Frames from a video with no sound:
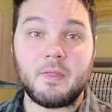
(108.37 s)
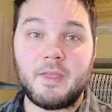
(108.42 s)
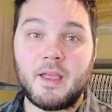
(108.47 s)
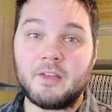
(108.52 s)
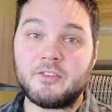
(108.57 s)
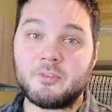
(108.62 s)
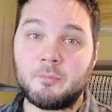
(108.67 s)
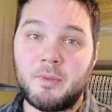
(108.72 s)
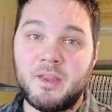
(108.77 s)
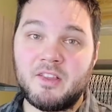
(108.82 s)
The
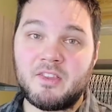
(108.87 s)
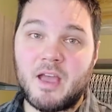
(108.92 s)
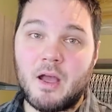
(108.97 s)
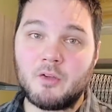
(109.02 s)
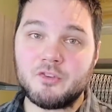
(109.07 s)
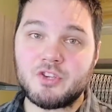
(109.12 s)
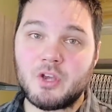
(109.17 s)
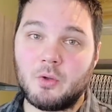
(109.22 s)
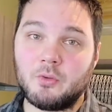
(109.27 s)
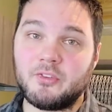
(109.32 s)
S&P
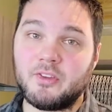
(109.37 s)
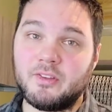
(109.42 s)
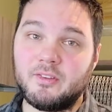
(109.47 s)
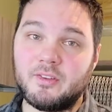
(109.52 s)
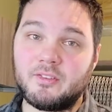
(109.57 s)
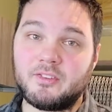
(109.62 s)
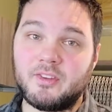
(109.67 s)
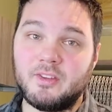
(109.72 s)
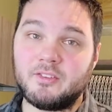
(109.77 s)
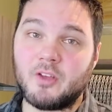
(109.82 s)
Dow Jones
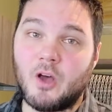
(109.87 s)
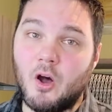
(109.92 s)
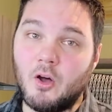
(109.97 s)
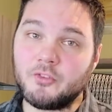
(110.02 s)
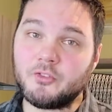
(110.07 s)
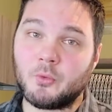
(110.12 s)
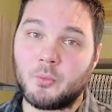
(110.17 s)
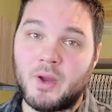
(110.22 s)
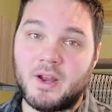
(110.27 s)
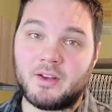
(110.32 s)
Indices
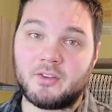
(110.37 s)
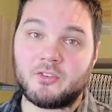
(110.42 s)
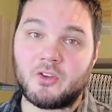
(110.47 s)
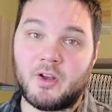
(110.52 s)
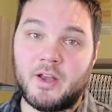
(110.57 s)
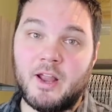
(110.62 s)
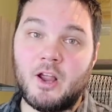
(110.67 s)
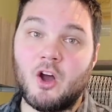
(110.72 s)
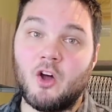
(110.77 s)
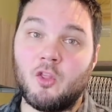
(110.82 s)
also ran a
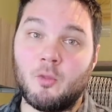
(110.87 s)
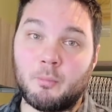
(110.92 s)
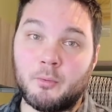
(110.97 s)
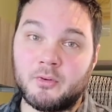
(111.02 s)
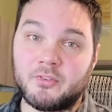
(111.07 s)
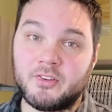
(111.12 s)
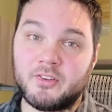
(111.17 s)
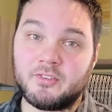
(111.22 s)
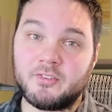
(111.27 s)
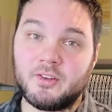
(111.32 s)
study called the
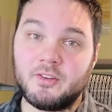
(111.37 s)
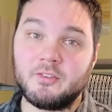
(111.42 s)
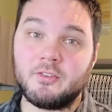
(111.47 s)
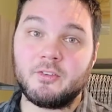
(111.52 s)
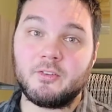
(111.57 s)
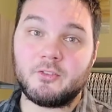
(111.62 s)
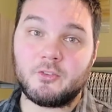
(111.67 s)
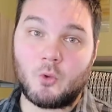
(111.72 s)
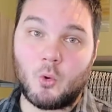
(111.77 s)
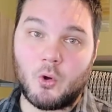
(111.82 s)

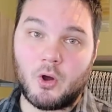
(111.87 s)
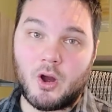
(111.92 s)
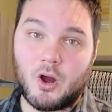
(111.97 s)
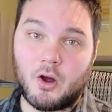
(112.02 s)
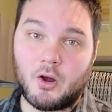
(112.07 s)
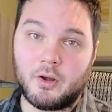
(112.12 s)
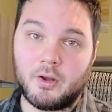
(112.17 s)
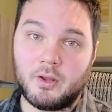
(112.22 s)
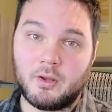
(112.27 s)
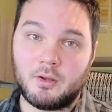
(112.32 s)
Persistence
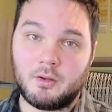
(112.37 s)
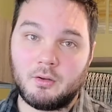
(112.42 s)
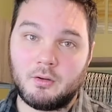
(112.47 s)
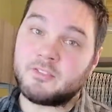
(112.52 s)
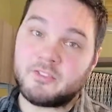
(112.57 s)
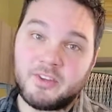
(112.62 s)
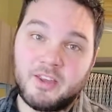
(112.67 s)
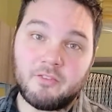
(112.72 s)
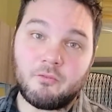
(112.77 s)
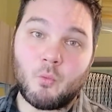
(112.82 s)
Scorecard
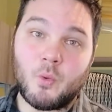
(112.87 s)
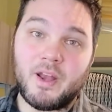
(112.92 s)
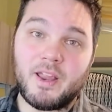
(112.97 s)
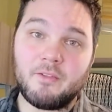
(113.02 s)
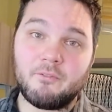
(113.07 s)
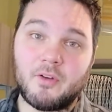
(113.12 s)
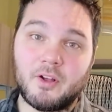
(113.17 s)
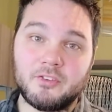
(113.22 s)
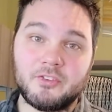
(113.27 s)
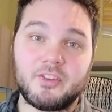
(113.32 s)
to see if
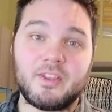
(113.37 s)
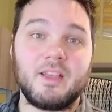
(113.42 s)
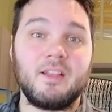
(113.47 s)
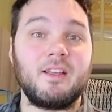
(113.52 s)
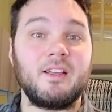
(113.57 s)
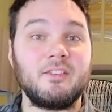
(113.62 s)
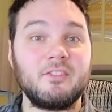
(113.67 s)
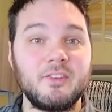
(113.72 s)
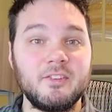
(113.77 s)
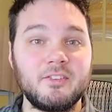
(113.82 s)
winning funds
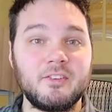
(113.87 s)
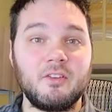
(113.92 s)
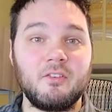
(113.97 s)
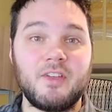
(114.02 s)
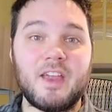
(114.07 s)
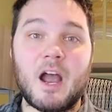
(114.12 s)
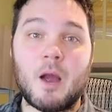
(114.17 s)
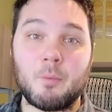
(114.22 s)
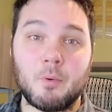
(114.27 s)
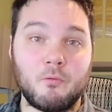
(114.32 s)
can
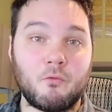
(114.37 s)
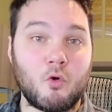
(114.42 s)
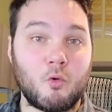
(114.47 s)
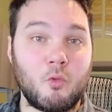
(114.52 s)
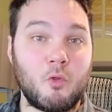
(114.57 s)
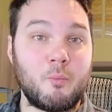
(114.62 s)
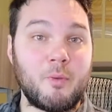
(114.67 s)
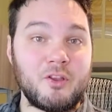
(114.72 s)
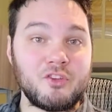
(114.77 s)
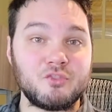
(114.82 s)
consistently
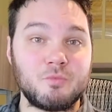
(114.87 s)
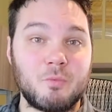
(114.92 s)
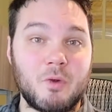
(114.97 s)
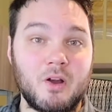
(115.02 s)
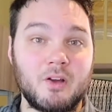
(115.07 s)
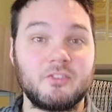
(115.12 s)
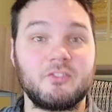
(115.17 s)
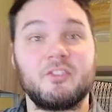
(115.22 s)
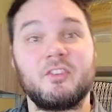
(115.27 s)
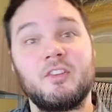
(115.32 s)
outperform the
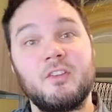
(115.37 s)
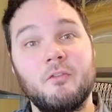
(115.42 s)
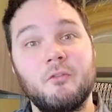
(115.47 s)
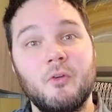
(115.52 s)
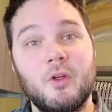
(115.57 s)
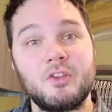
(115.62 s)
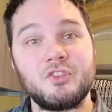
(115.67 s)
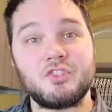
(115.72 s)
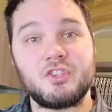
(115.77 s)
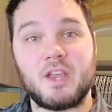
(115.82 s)
benchmarks to
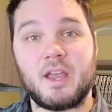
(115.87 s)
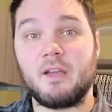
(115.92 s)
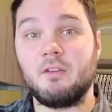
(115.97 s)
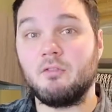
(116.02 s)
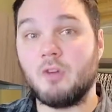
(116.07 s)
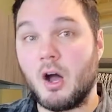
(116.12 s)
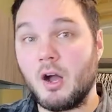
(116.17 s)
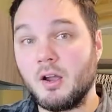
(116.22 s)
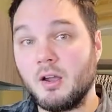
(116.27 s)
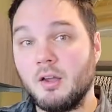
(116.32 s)
differentiate
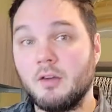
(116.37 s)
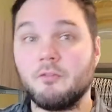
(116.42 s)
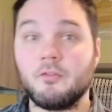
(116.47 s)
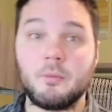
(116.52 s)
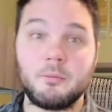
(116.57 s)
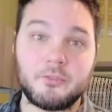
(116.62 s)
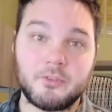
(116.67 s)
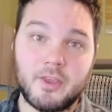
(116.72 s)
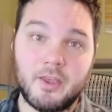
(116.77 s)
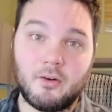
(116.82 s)
luck
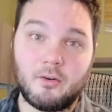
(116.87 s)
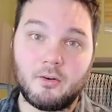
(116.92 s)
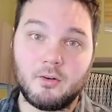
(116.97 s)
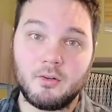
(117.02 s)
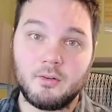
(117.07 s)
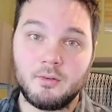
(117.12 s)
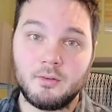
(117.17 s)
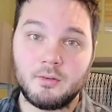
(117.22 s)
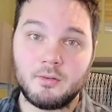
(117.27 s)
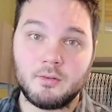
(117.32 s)
from
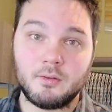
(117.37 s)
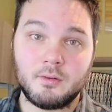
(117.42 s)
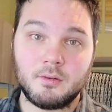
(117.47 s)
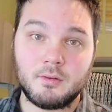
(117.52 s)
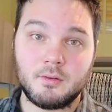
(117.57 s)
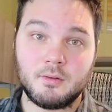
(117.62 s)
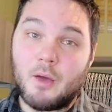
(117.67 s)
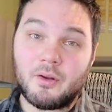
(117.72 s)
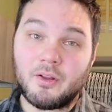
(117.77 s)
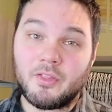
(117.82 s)
skill.
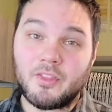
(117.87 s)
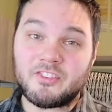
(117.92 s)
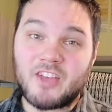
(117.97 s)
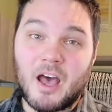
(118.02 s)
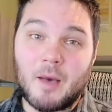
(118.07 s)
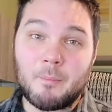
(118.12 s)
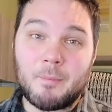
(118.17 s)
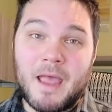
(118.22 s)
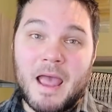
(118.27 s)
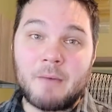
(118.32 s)
Out of the
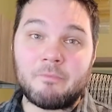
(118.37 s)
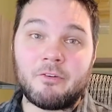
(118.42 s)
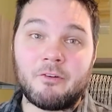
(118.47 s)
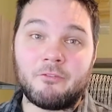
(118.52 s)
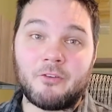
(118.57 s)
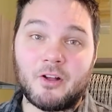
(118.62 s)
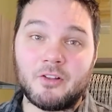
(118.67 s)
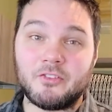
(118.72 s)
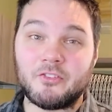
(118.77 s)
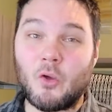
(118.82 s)
top half
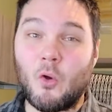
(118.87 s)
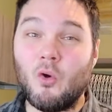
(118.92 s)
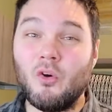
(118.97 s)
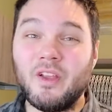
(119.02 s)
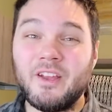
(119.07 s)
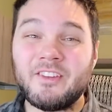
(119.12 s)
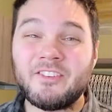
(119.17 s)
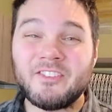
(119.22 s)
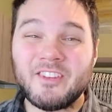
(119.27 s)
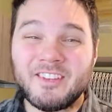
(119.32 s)
of funds,
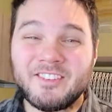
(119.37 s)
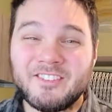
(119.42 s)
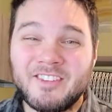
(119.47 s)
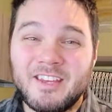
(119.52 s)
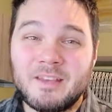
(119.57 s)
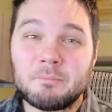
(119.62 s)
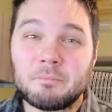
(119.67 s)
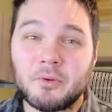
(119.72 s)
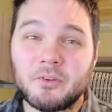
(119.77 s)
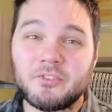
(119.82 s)
only
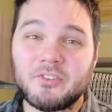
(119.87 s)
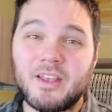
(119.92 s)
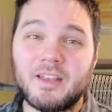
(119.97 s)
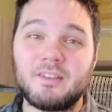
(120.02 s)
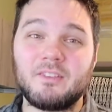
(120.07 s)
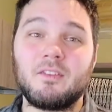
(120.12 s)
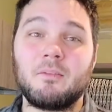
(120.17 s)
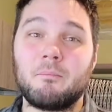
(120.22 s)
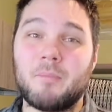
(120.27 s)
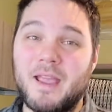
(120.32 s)

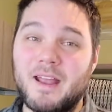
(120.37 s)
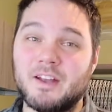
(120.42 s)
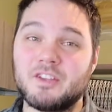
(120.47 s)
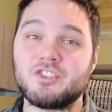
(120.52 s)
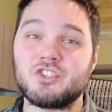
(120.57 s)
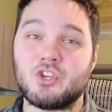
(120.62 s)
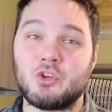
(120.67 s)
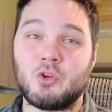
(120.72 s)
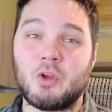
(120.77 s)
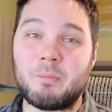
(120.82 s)
16%
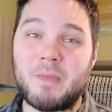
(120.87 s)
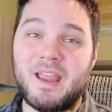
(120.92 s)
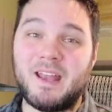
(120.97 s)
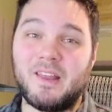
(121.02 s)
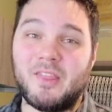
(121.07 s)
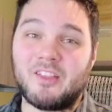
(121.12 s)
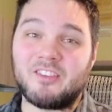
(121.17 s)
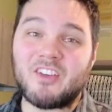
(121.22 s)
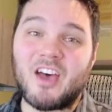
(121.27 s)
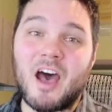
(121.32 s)
managed to
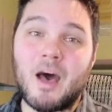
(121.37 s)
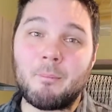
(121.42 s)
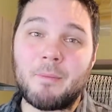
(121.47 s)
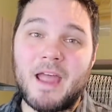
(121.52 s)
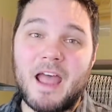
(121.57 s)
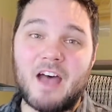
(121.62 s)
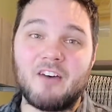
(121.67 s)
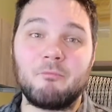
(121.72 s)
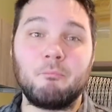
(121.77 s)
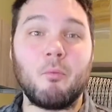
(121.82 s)
remain in the top
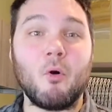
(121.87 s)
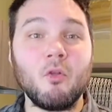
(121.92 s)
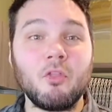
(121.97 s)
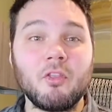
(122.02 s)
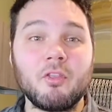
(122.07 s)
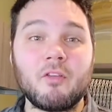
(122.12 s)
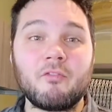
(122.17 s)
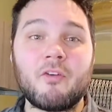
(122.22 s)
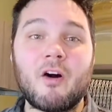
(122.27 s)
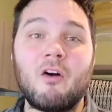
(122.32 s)
half
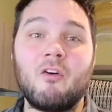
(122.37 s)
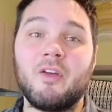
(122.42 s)
both of the